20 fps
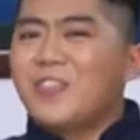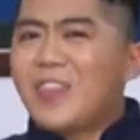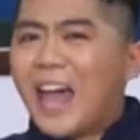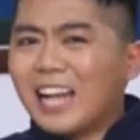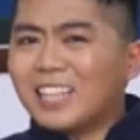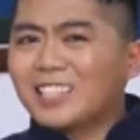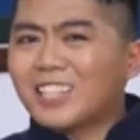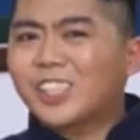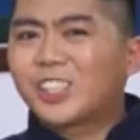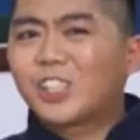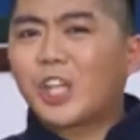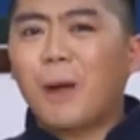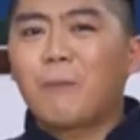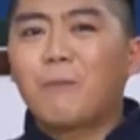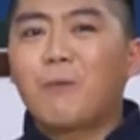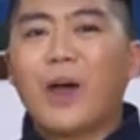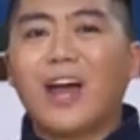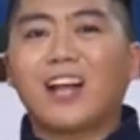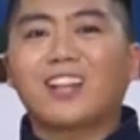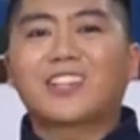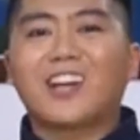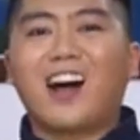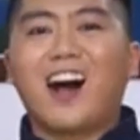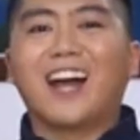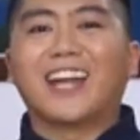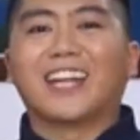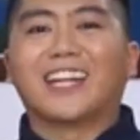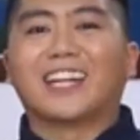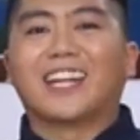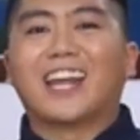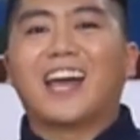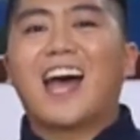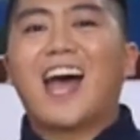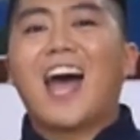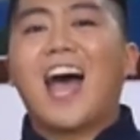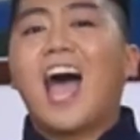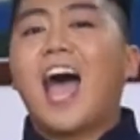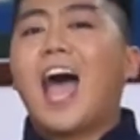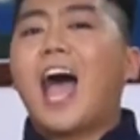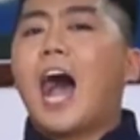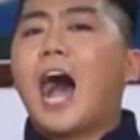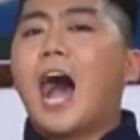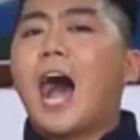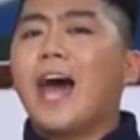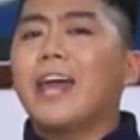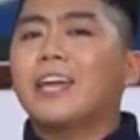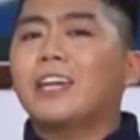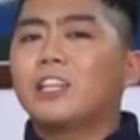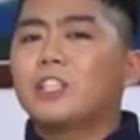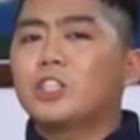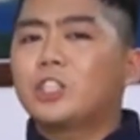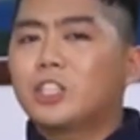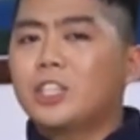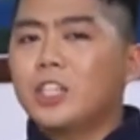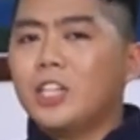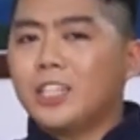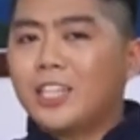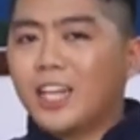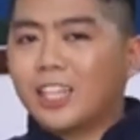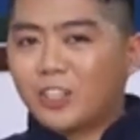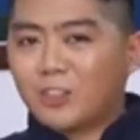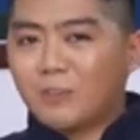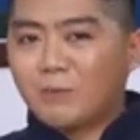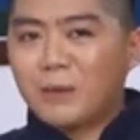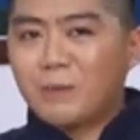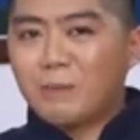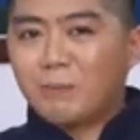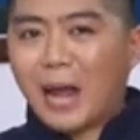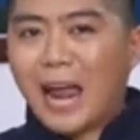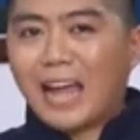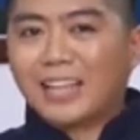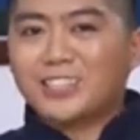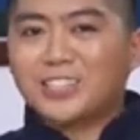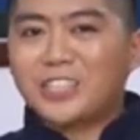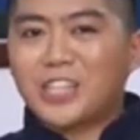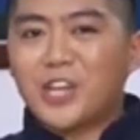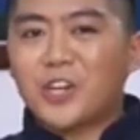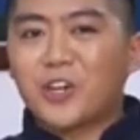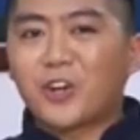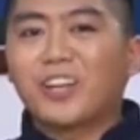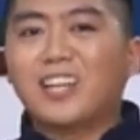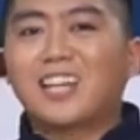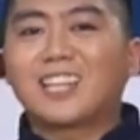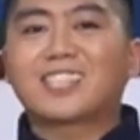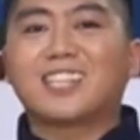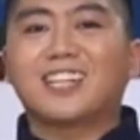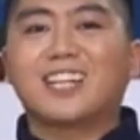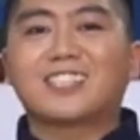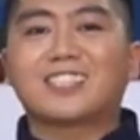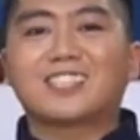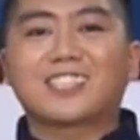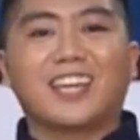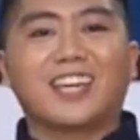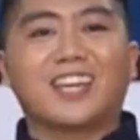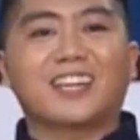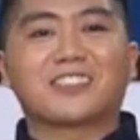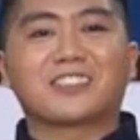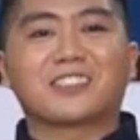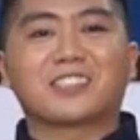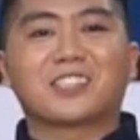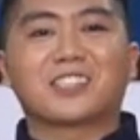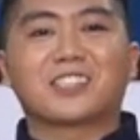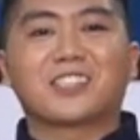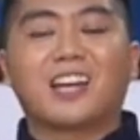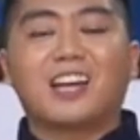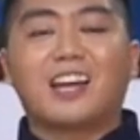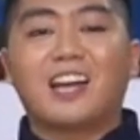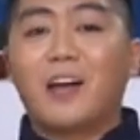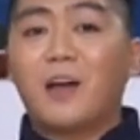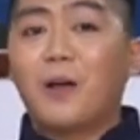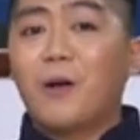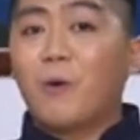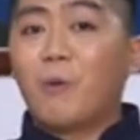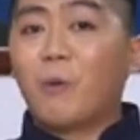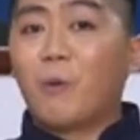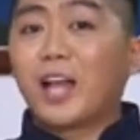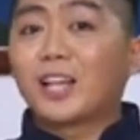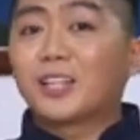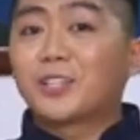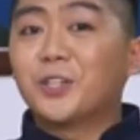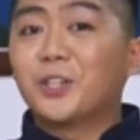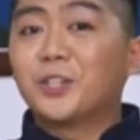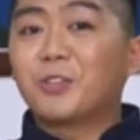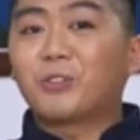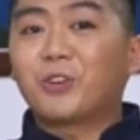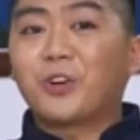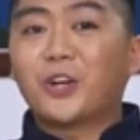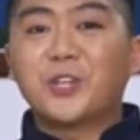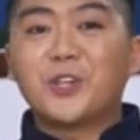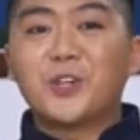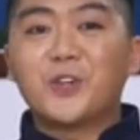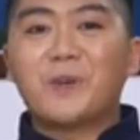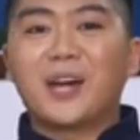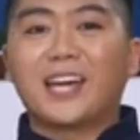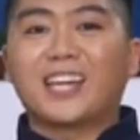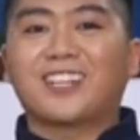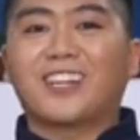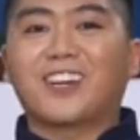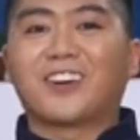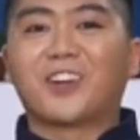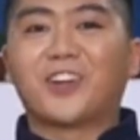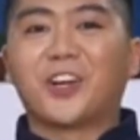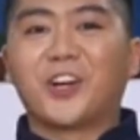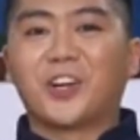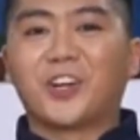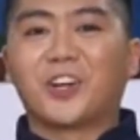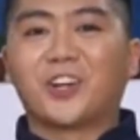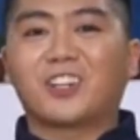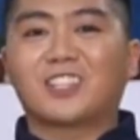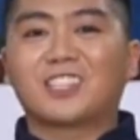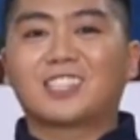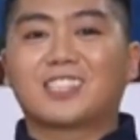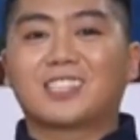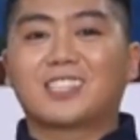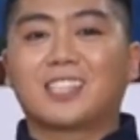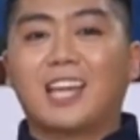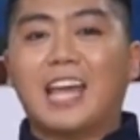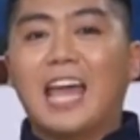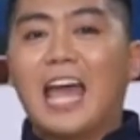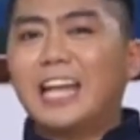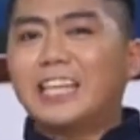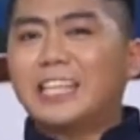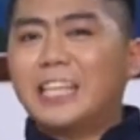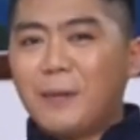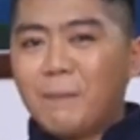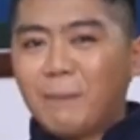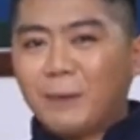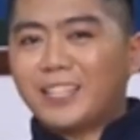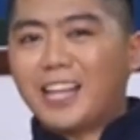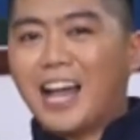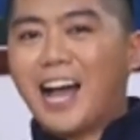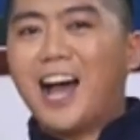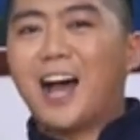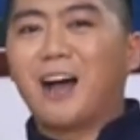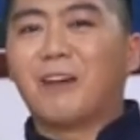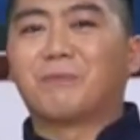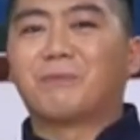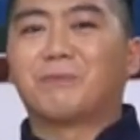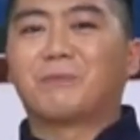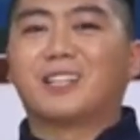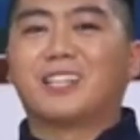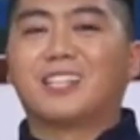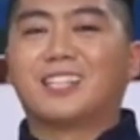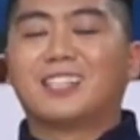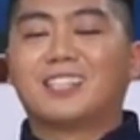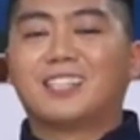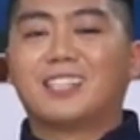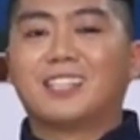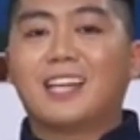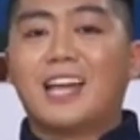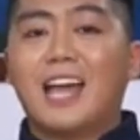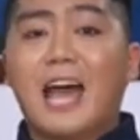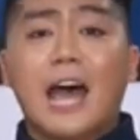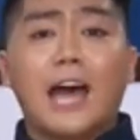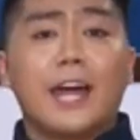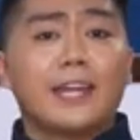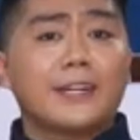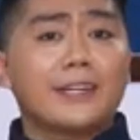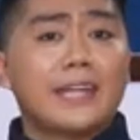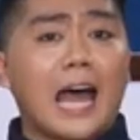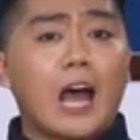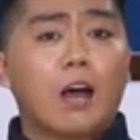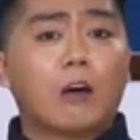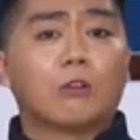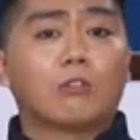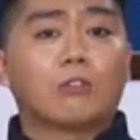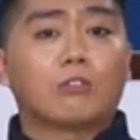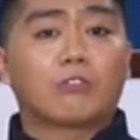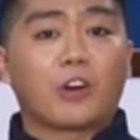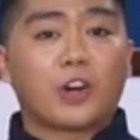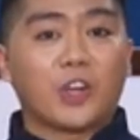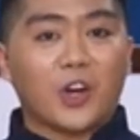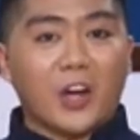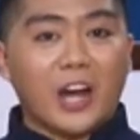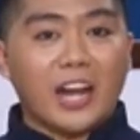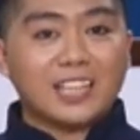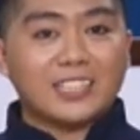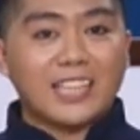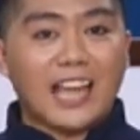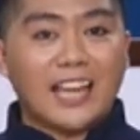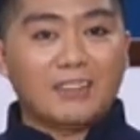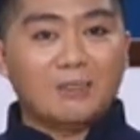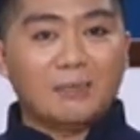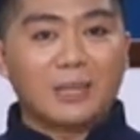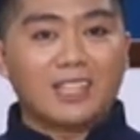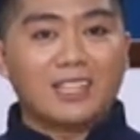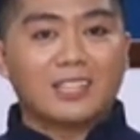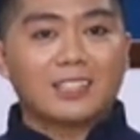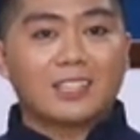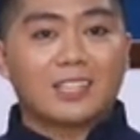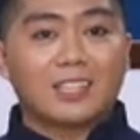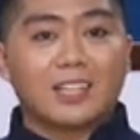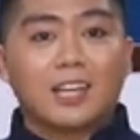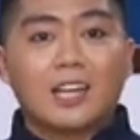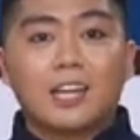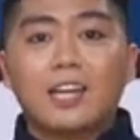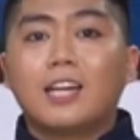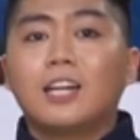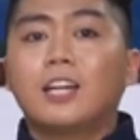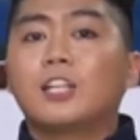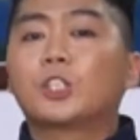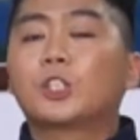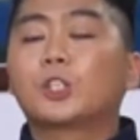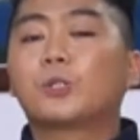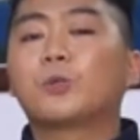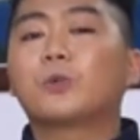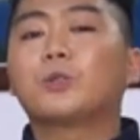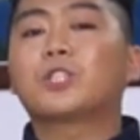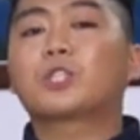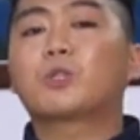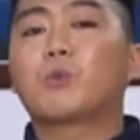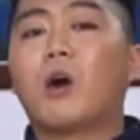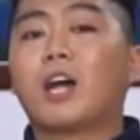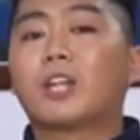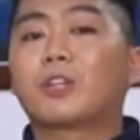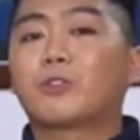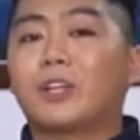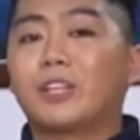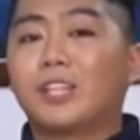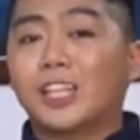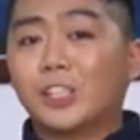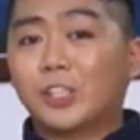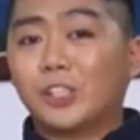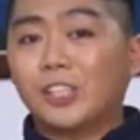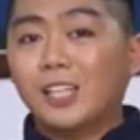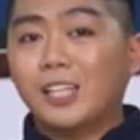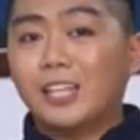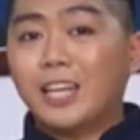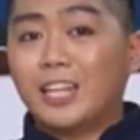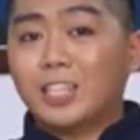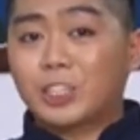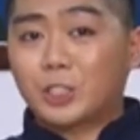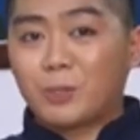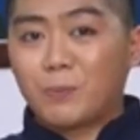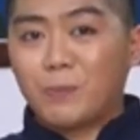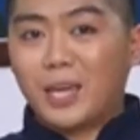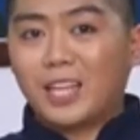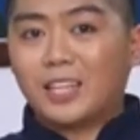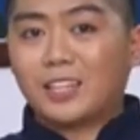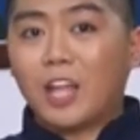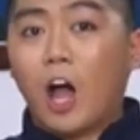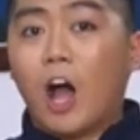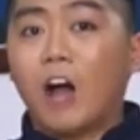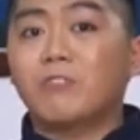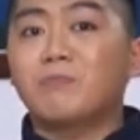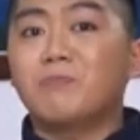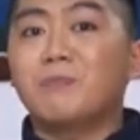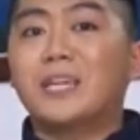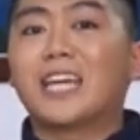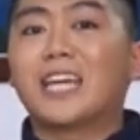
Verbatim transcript: That's a job well done. I can see that you've been practicing your listening skills. Well, good for you, my dear learners. Keep it up. Now, for your assignment, choose one traditional instrument of